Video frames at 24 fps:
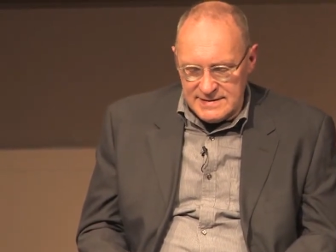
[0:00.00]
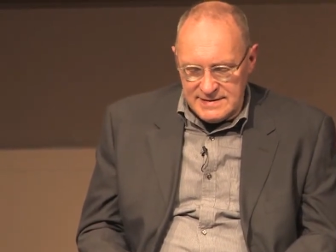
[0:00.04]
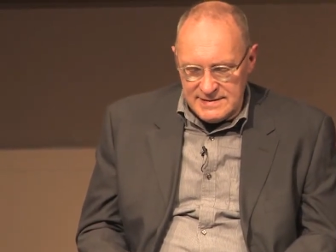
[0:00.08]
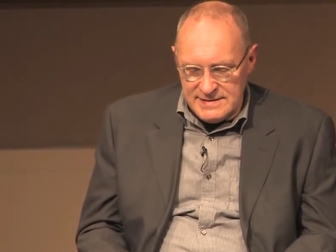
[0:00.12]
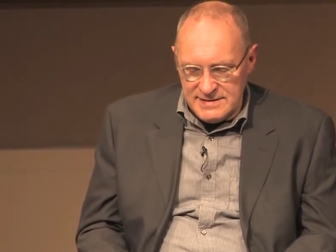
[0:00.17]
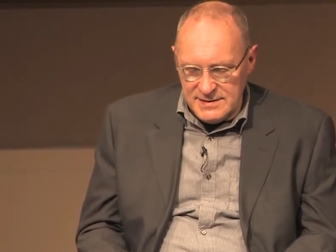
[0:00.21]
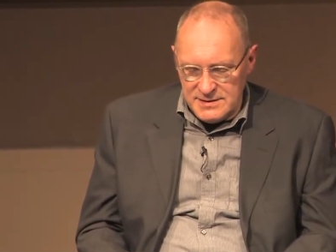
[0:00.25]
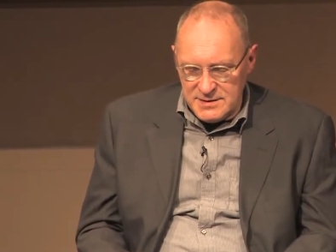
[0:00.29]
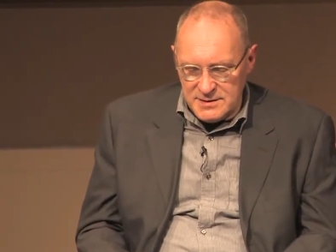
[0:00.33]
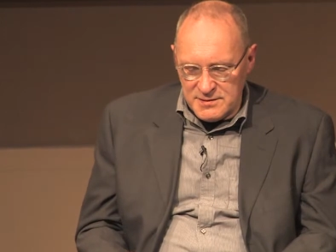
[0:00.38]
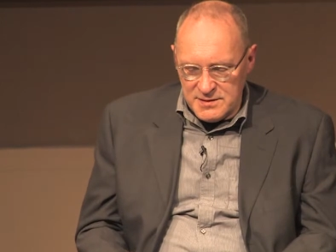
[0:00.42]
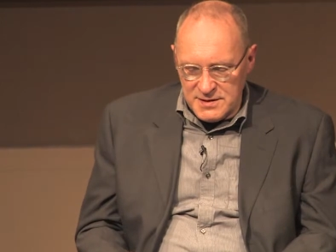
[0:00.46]

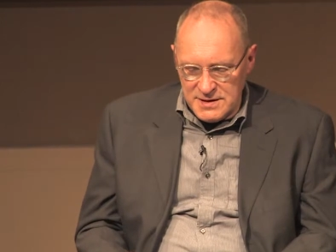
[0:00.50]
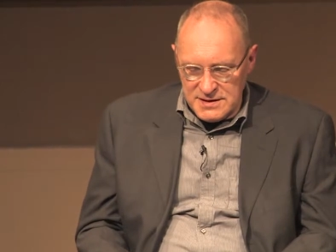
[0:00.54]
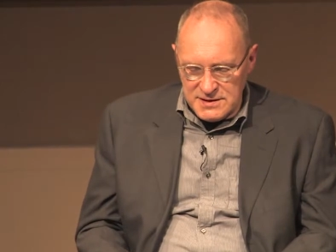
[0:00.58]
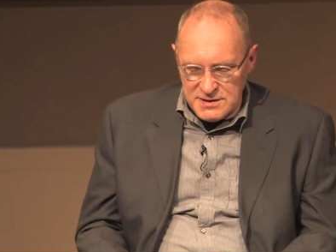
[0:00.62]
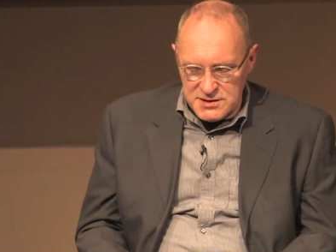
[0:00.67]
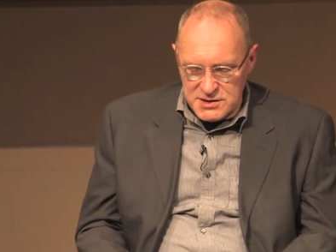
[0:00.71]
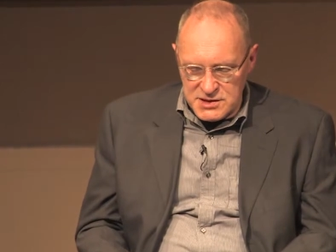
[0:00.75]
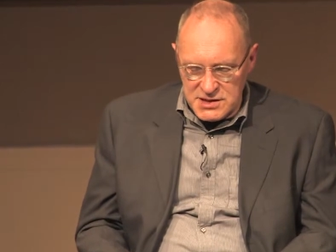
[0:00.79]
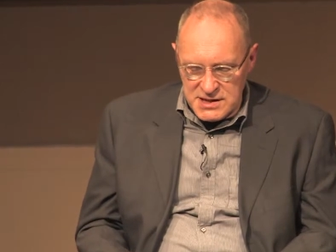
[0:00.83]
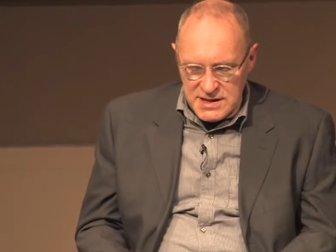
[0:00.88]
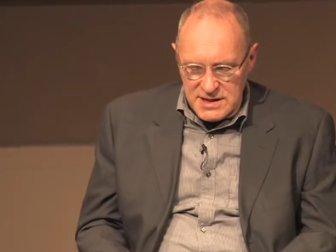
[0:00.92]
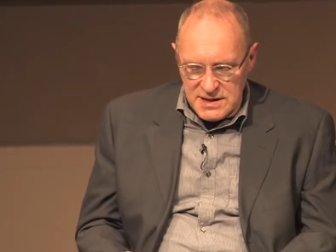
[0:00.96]
You know, things
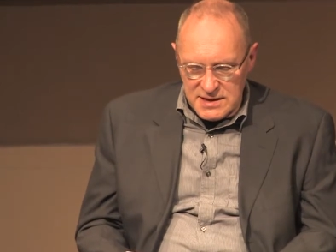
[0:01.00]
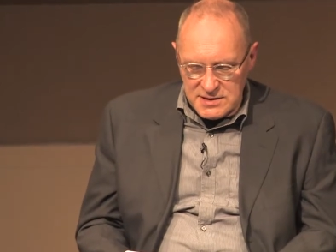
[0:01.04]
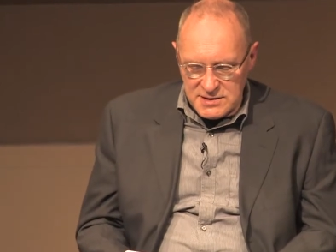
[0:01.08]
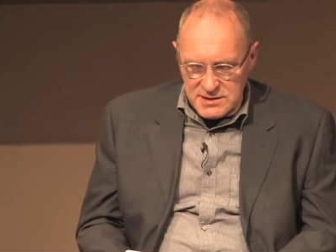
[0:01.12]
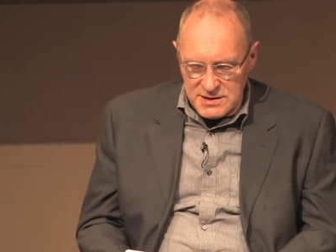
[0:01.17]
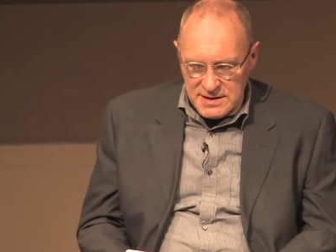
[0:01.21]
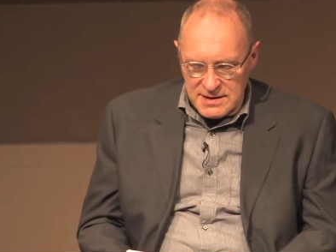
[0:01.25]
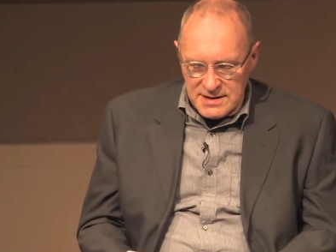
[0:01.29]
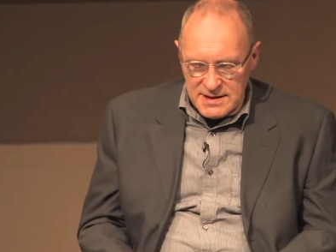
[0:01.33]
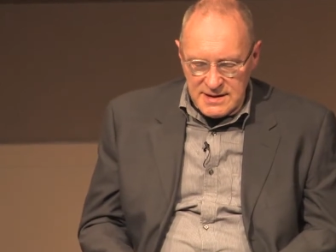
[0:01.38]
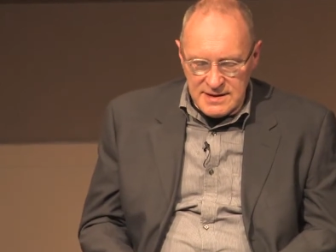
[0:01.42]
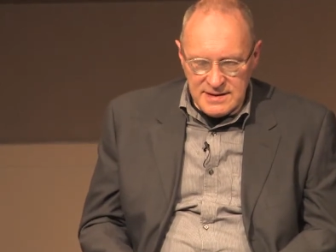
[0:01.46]
change,
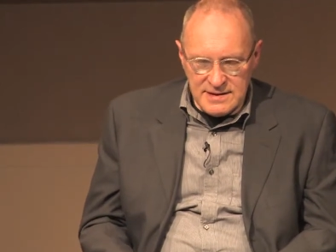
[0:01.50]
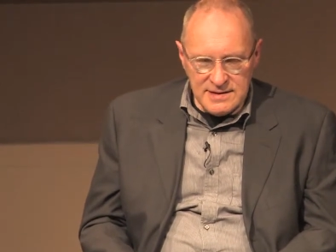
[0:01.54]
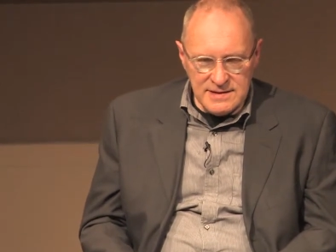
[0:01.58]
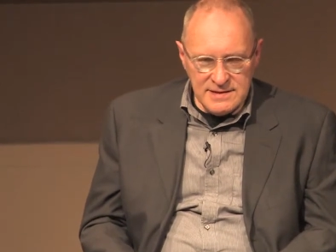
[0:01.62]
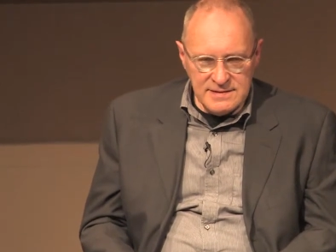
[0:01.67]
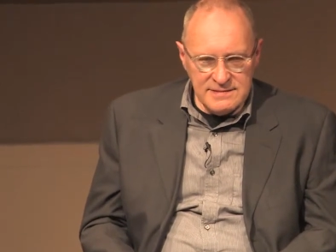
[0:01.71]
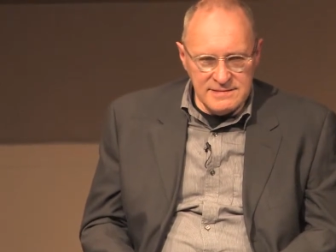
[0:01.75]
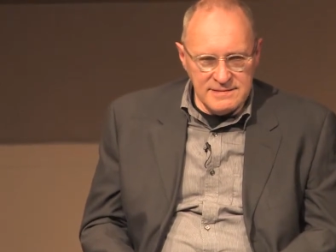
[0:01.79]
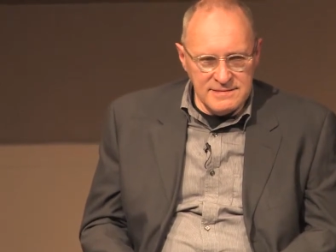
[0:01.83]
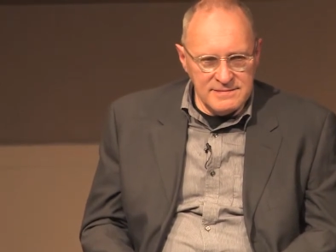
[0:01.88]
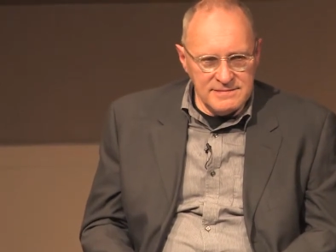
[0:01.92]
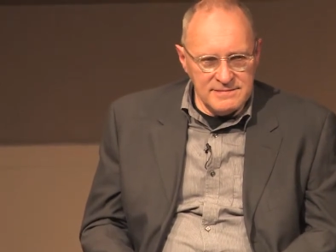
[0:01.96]

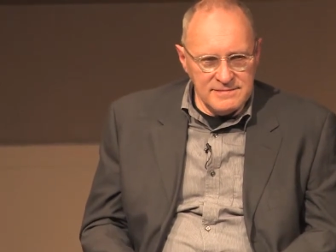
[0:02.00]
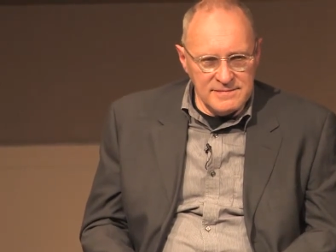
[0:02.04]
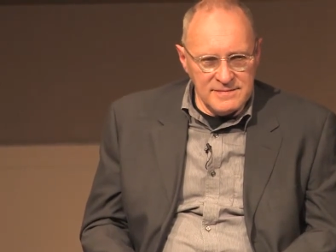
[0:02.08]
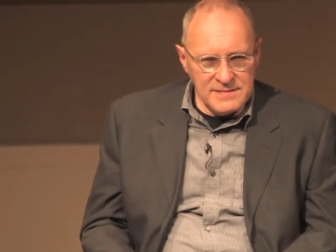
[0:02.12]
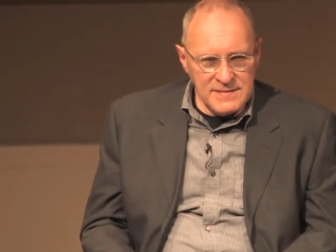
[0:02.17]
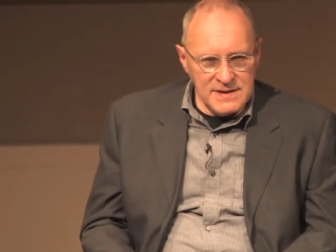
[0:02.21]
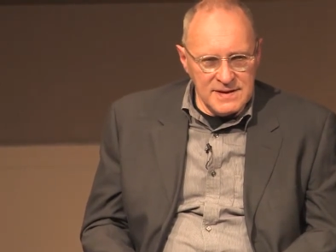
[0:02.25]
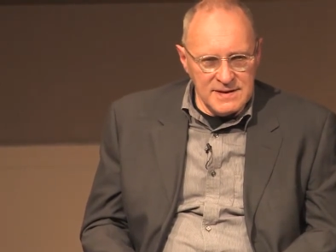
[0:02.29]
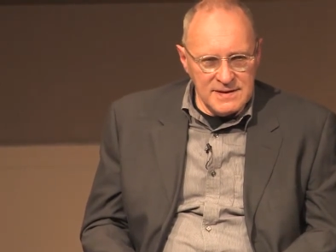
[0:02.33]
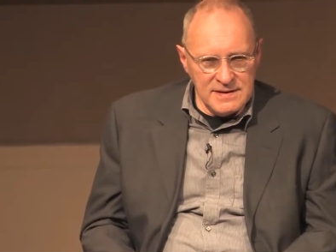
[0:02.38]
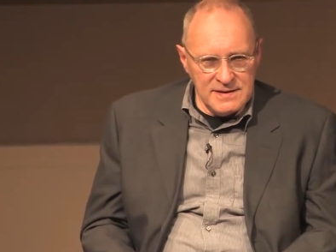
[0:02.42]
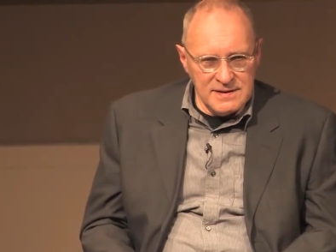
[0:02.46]
and
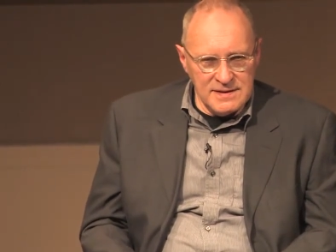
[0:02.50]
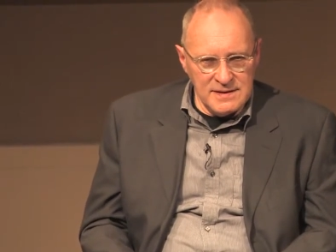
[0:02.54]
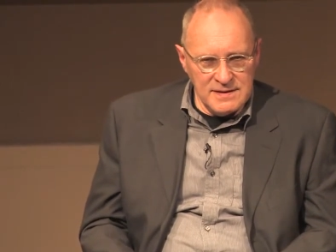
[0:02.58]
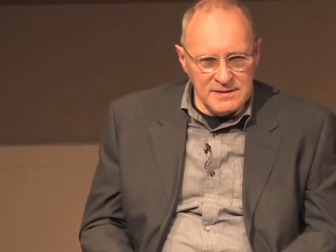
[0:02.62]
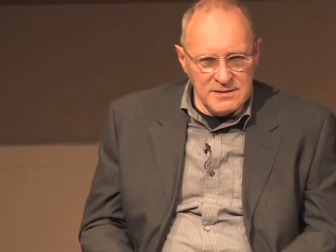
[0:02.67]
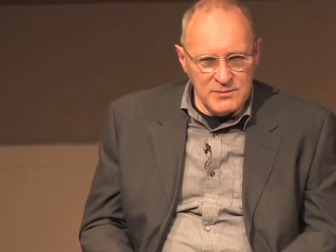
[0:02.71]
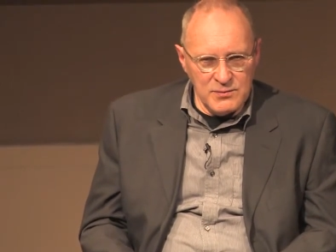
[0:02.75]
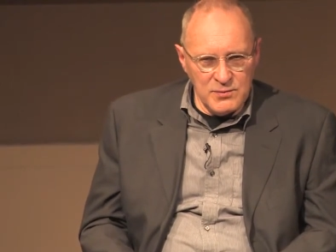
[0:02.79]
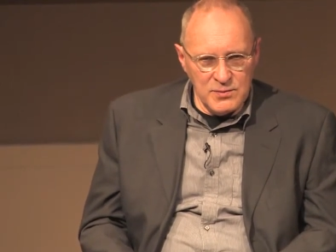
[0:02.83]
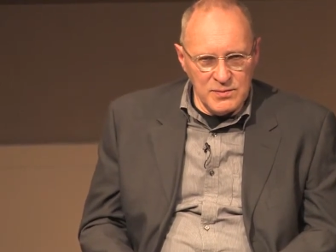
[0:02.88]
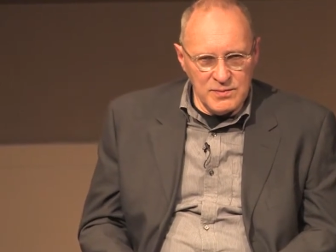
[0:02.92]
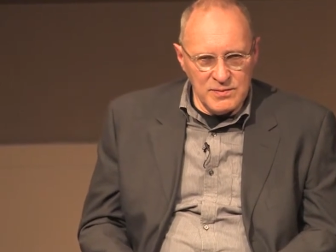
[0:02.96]
the